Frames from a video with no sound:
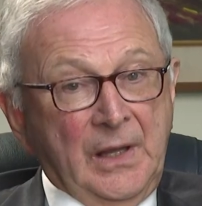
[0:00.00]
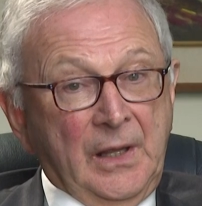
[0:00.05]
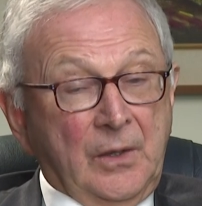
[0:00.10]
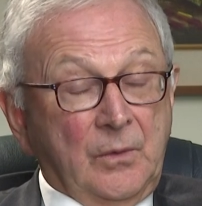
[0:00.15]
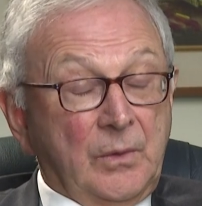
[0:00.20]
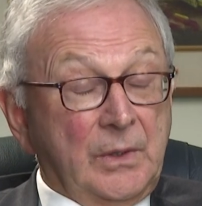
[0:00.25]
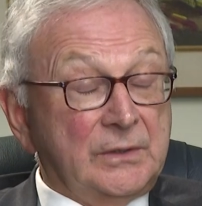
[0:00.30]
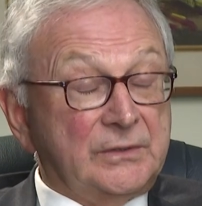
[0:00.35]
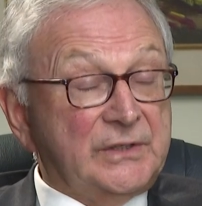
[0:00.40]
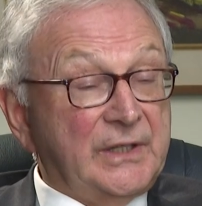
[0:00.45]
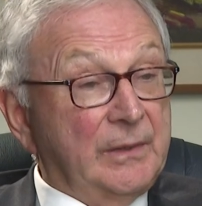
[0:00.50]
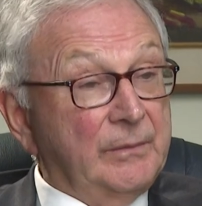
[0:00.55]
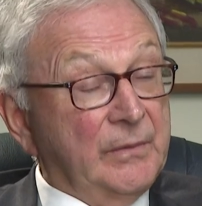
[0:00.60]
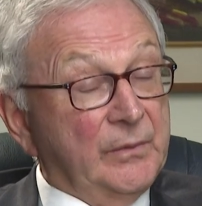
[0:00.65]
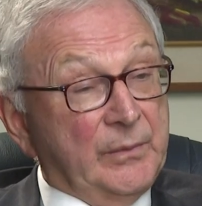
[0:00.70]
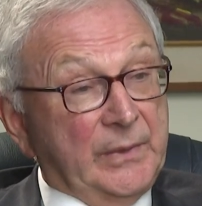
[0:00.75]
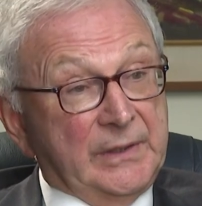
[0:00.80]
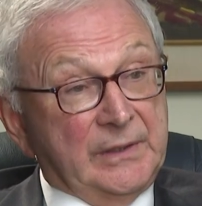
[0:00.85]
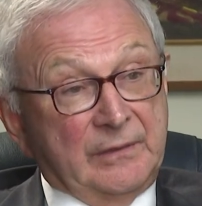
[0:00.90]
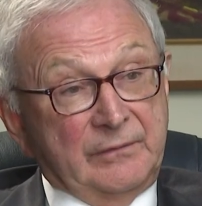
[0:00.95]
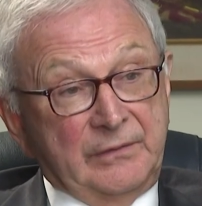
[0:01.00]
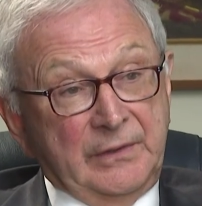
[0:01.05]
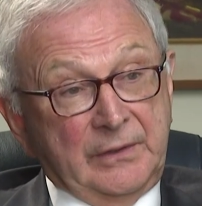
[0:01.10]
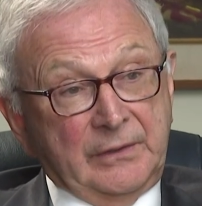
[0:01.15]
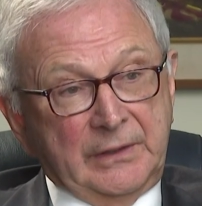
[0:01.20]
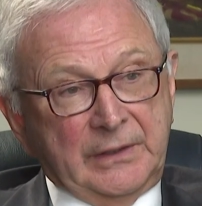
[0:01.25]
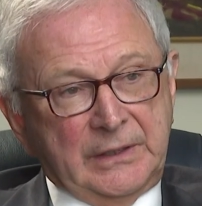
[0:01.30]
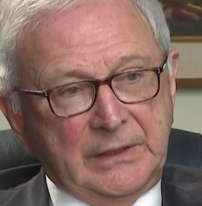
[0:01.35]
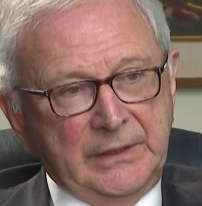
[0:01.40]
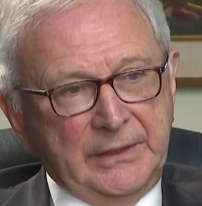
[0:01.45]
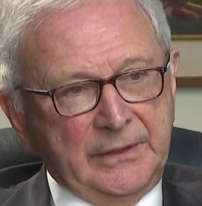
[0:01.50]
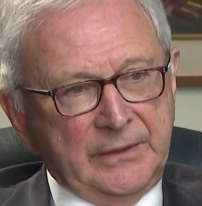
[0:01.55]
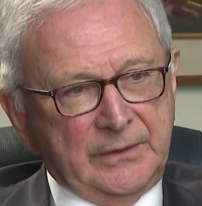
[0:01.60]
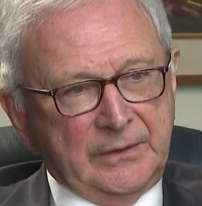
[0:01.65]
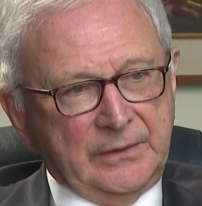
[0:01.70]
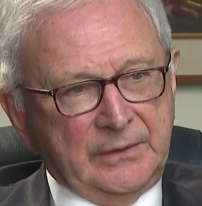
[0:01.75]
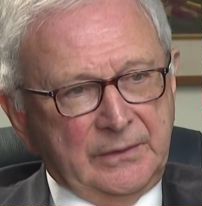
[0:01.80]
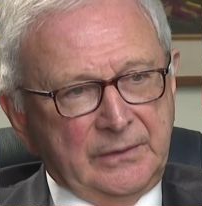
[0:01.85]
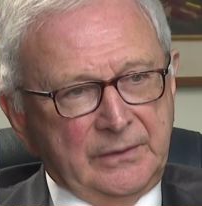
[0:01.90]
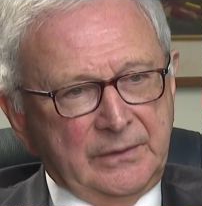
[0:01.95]
Well, some have made it very
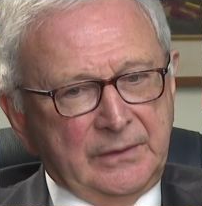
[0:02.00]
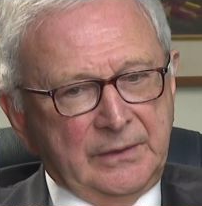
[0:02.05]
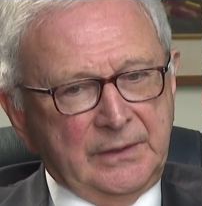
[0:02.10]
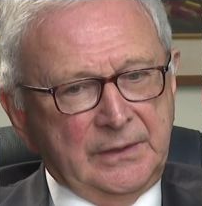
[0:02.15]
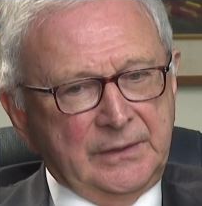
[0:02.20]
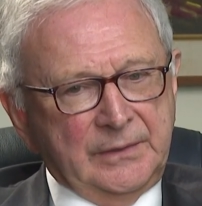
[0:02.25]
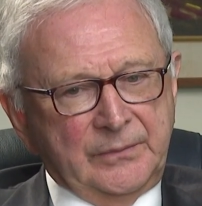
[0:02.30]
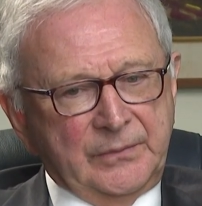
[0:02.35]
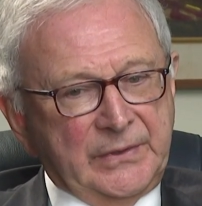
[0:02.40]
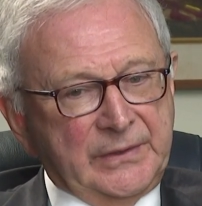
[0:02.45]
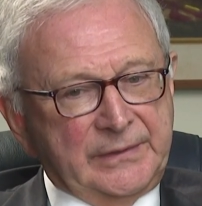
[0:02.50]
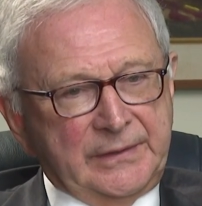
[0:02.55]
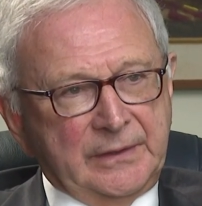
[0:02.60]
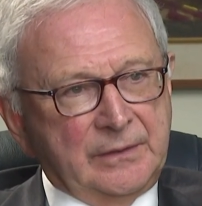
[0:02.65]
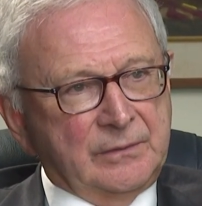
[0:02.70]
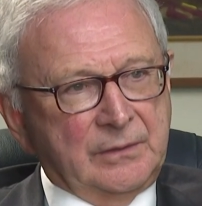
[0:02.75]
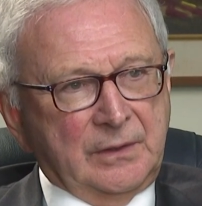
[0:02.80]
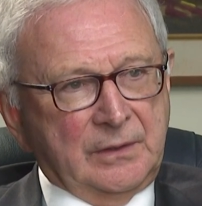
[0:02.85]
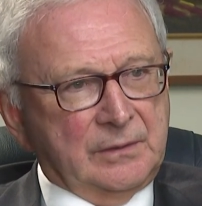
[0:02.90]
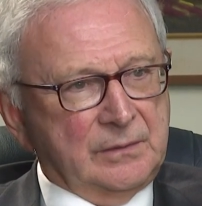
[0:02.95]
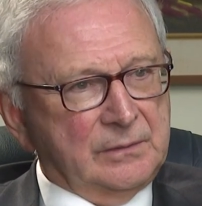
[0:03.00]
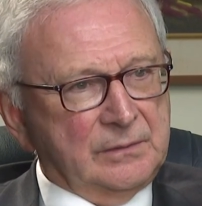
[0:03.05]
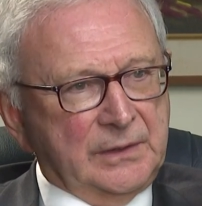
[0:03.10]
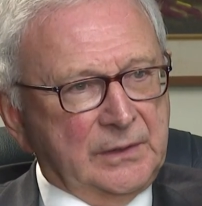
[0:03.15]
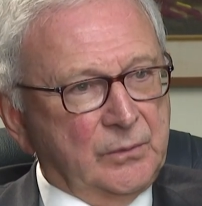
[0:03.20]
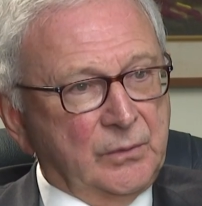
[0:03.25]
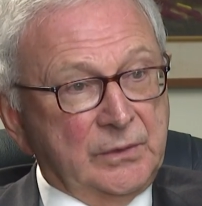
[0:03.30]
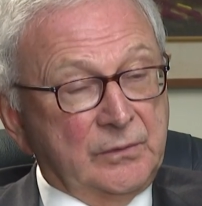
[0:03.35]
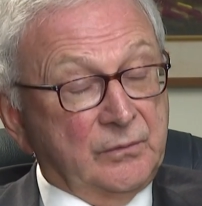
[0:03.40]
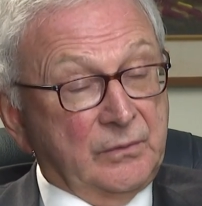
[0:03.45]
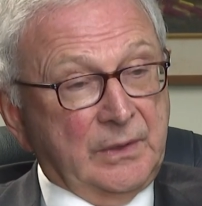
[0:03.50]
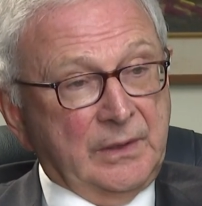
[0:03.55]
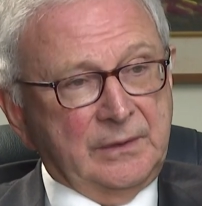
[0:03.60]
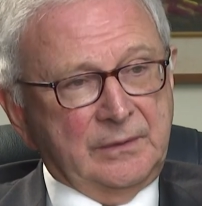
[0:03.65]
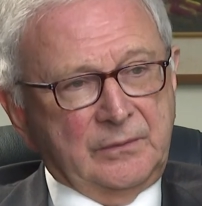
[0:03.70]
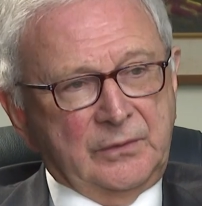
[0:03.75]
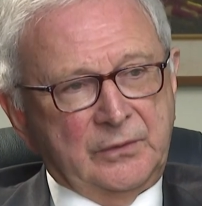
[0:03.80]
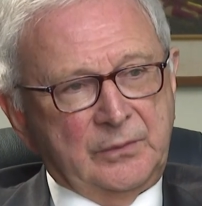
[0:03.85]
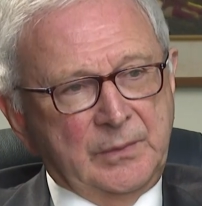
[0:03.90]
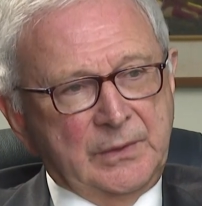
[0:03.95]
clear that they wouldn't
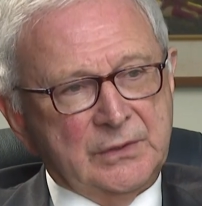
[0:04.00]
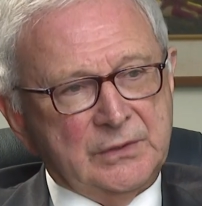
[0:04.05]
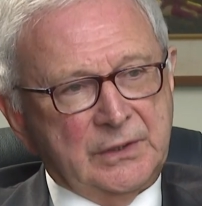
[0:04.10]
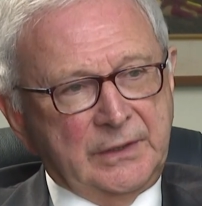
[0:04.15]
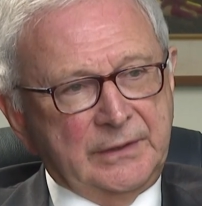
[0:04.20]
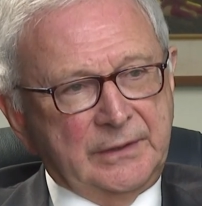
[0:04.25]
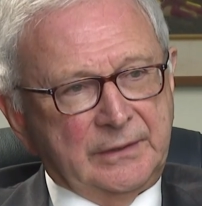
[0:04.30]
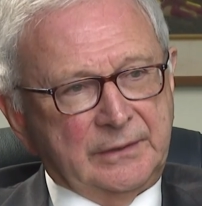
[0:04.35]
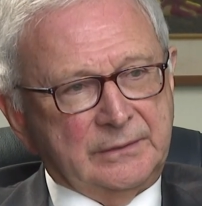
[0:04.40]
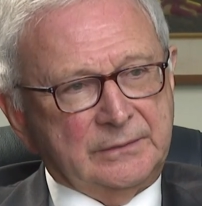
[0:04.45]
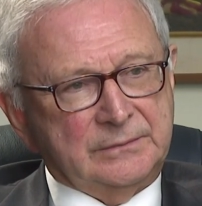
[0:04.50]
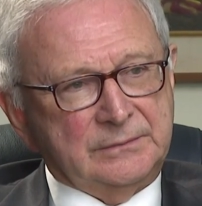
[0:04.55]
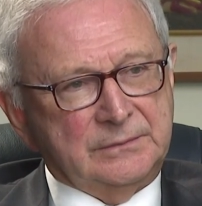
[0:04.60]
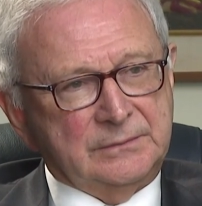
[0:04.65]
run with me as leader.